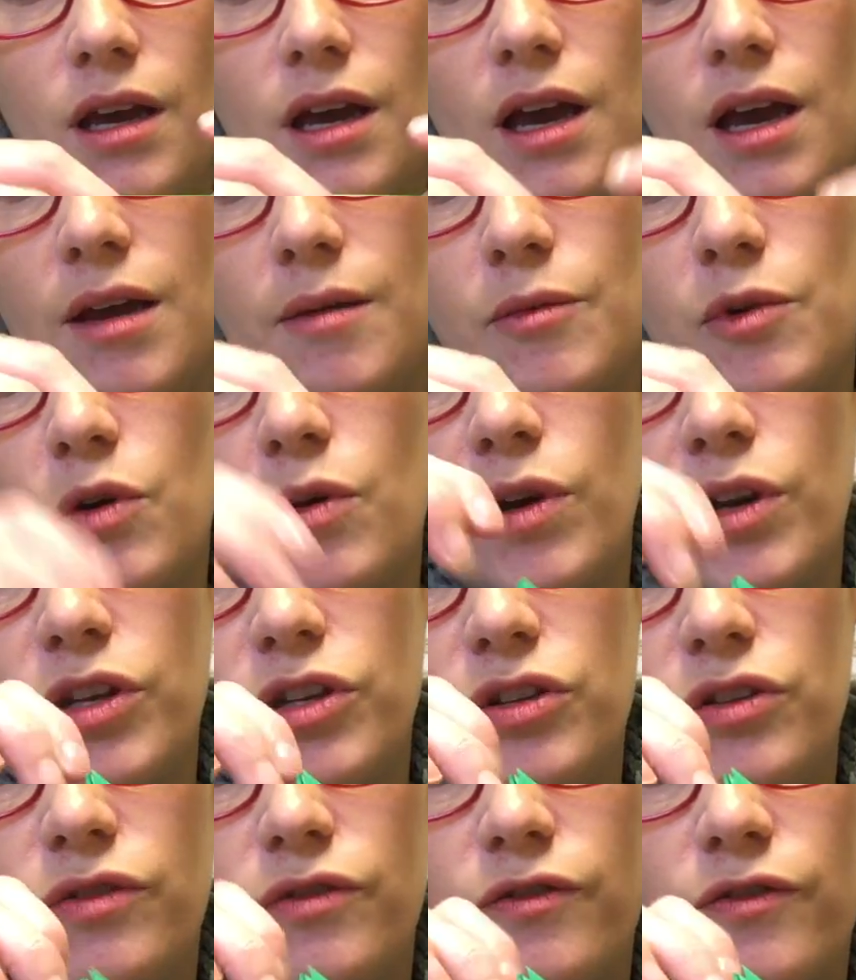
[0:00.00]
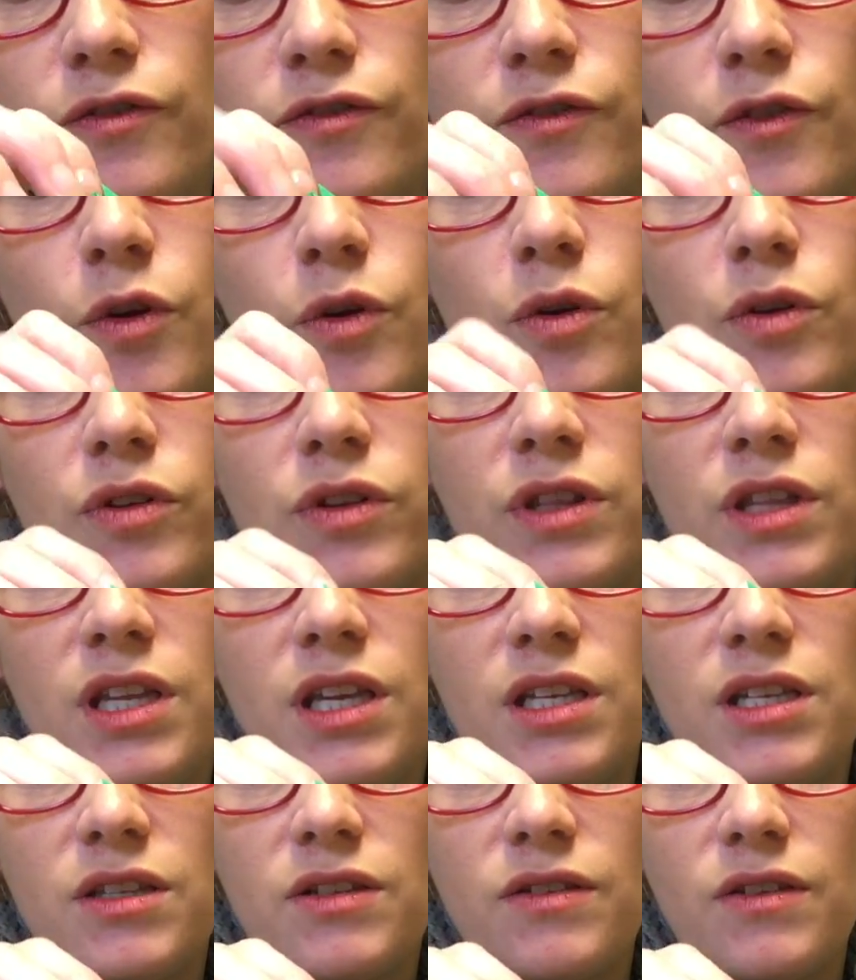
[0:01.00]
I'm going to fold
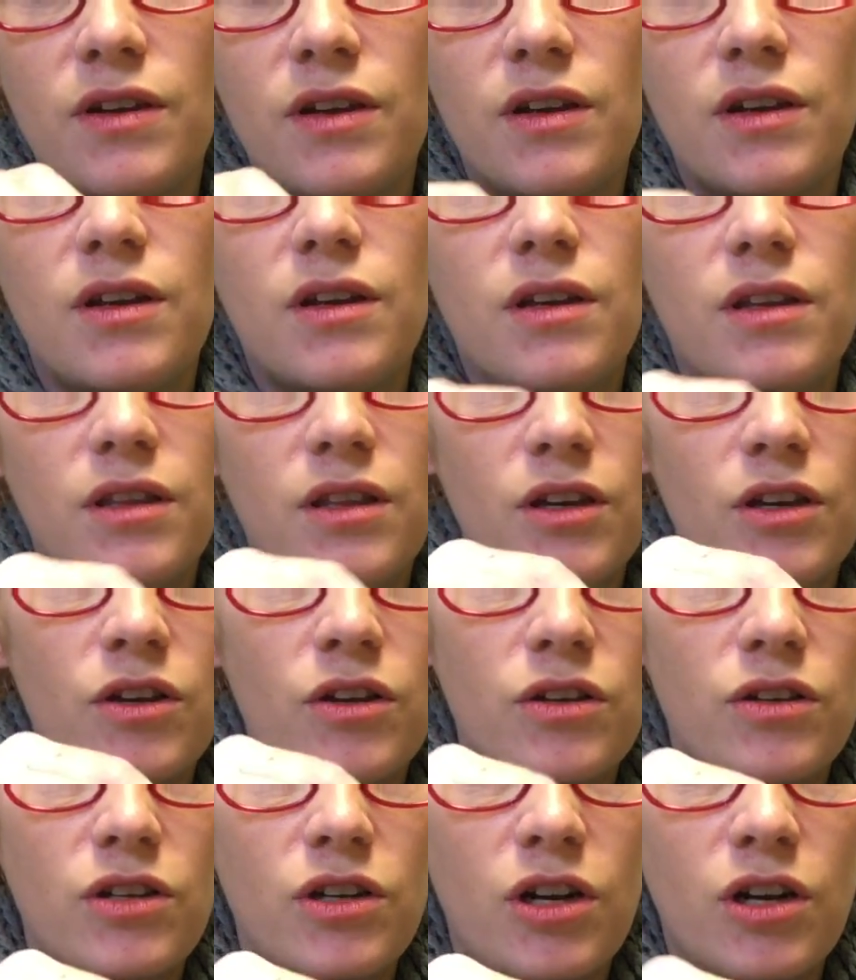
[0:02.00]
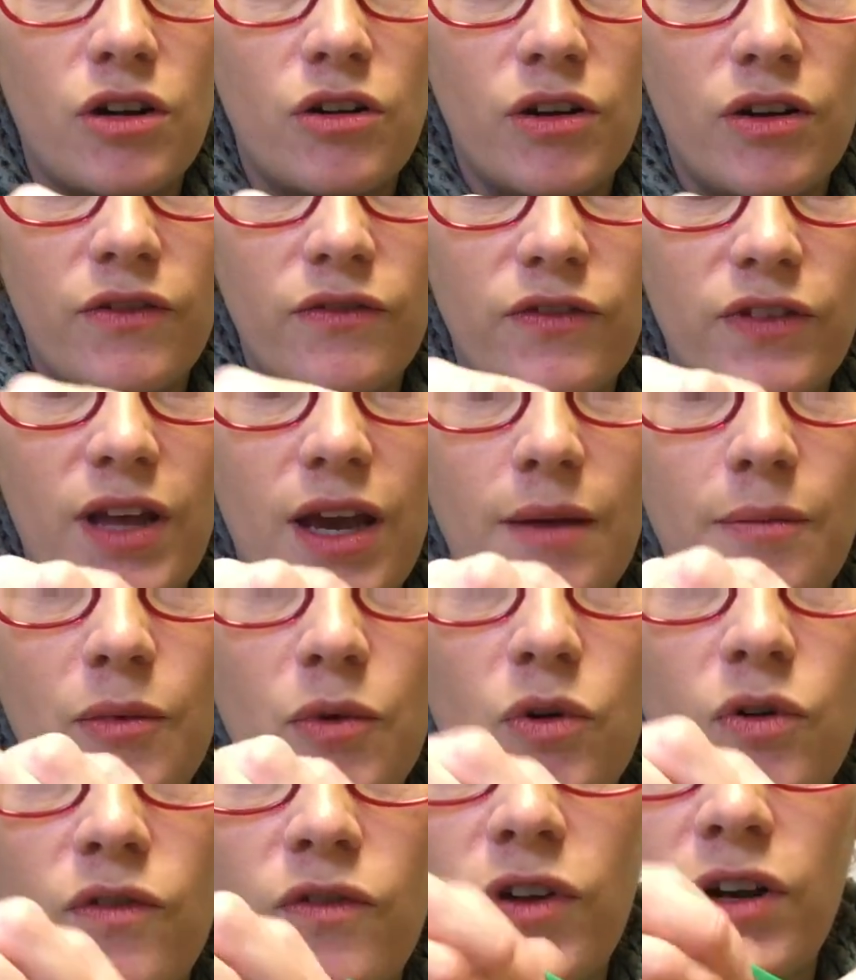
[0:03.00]
this, the dark green flap
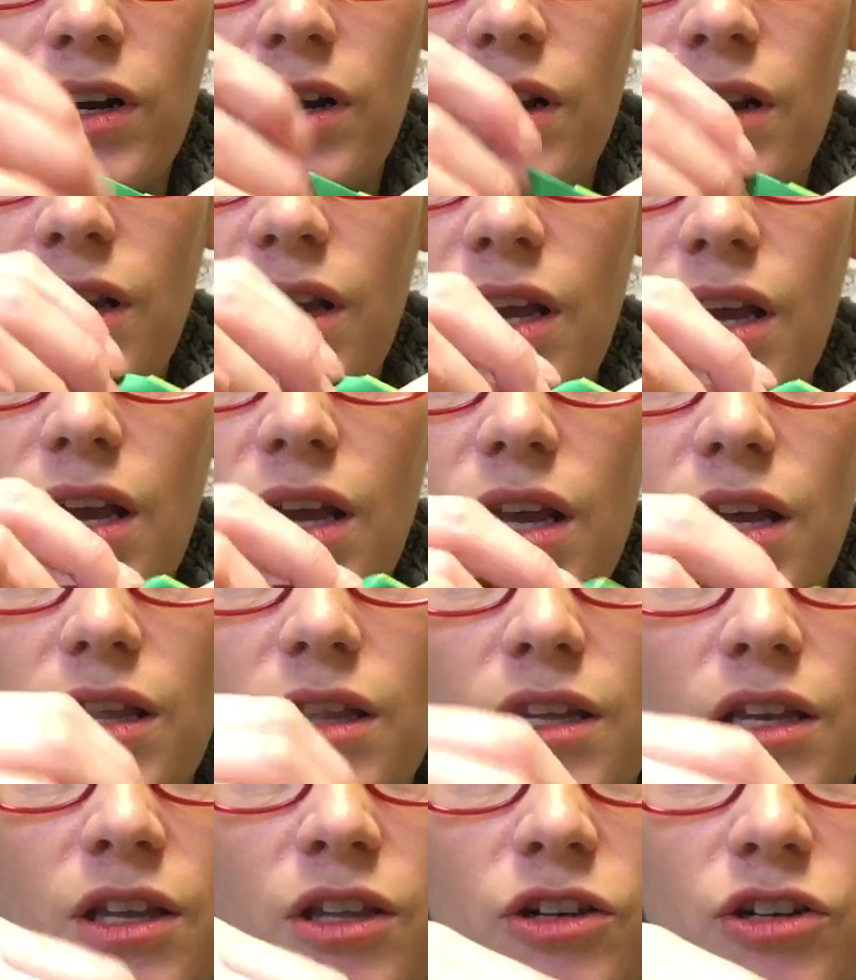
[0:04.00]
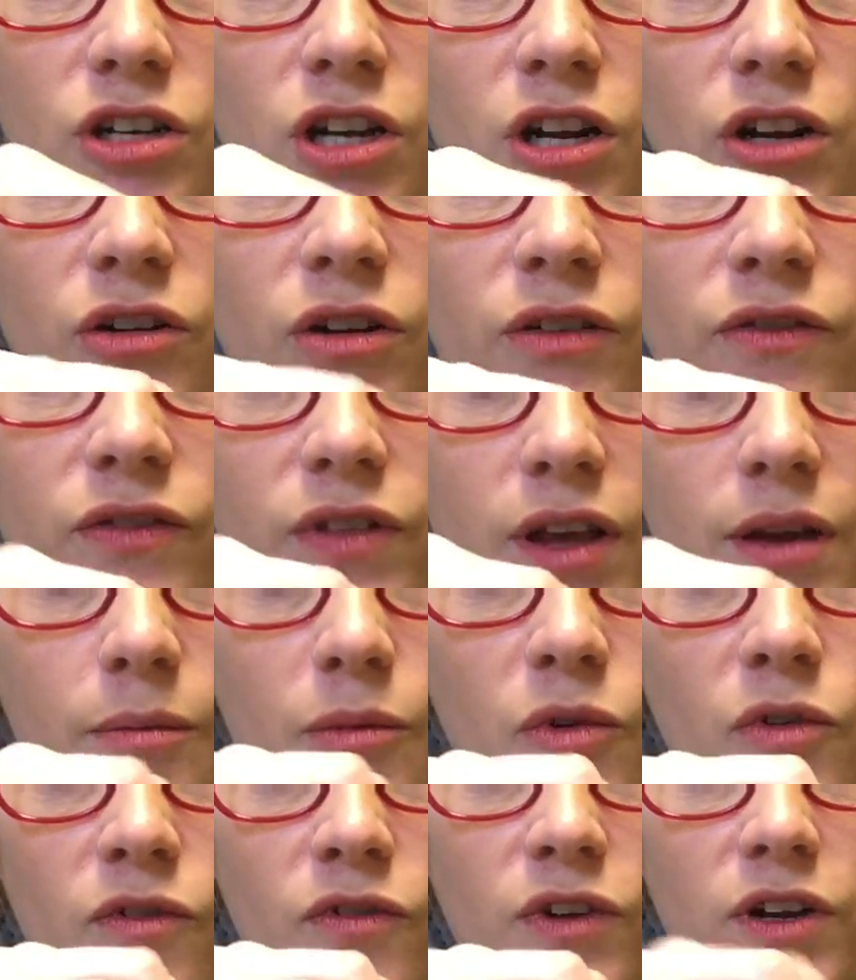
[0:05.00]
over, the other dark green flap
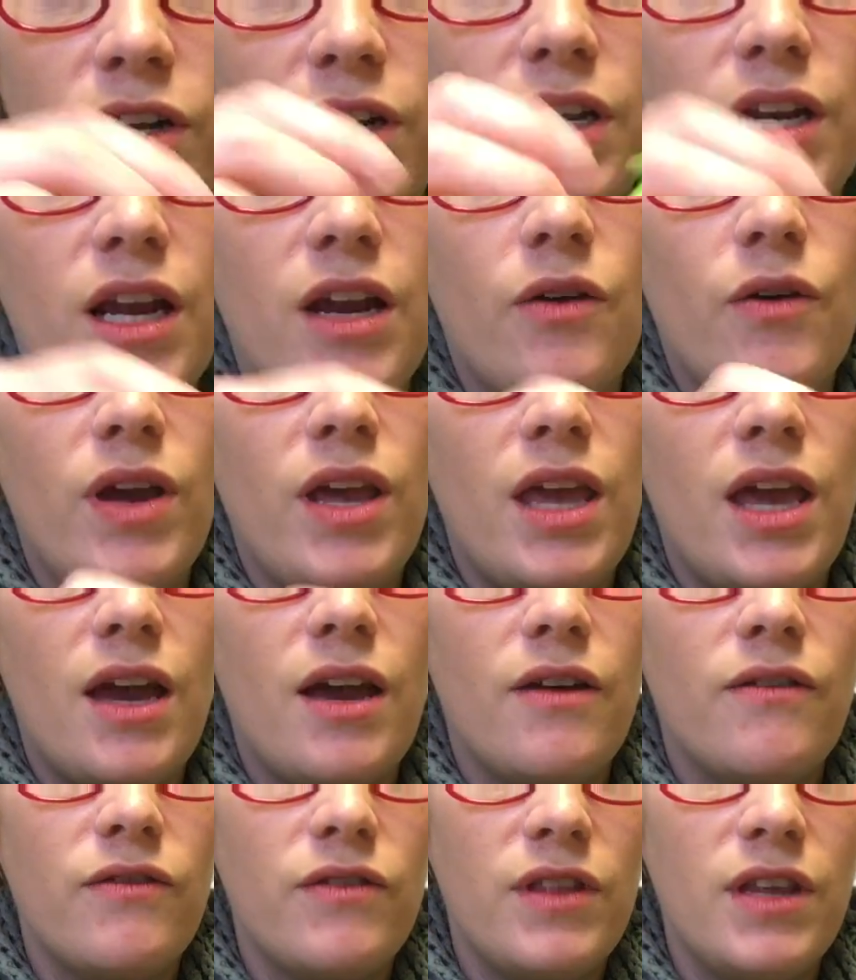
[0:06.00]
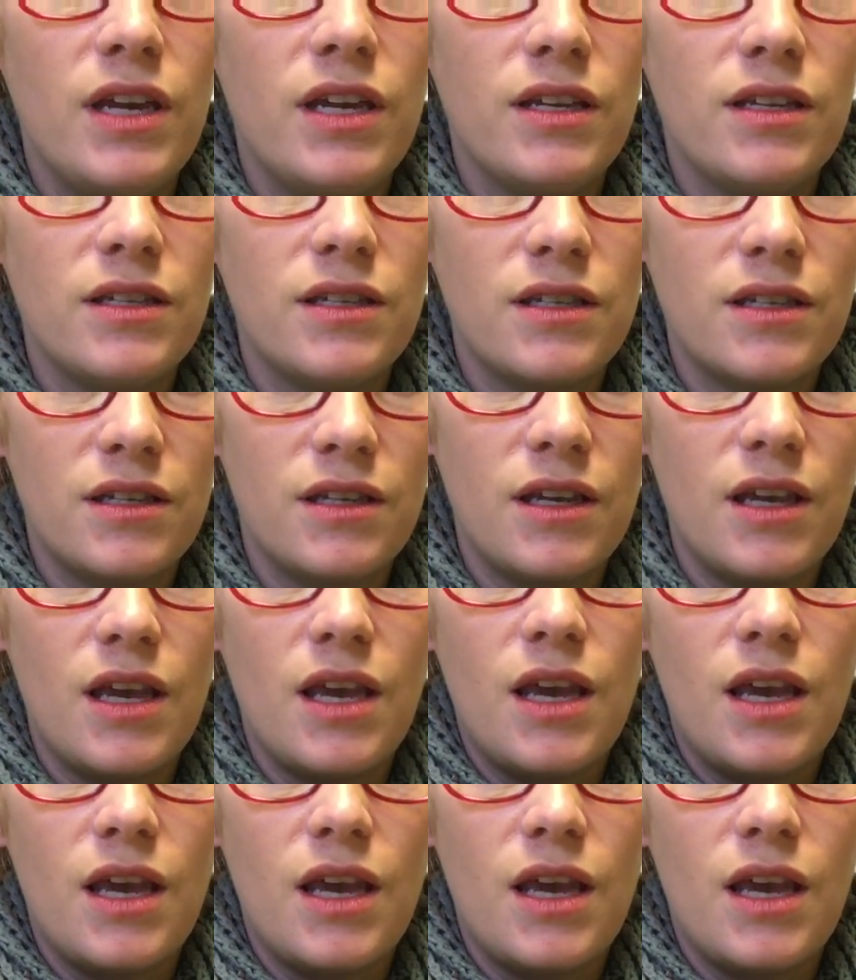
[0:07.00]
over. Now I have this.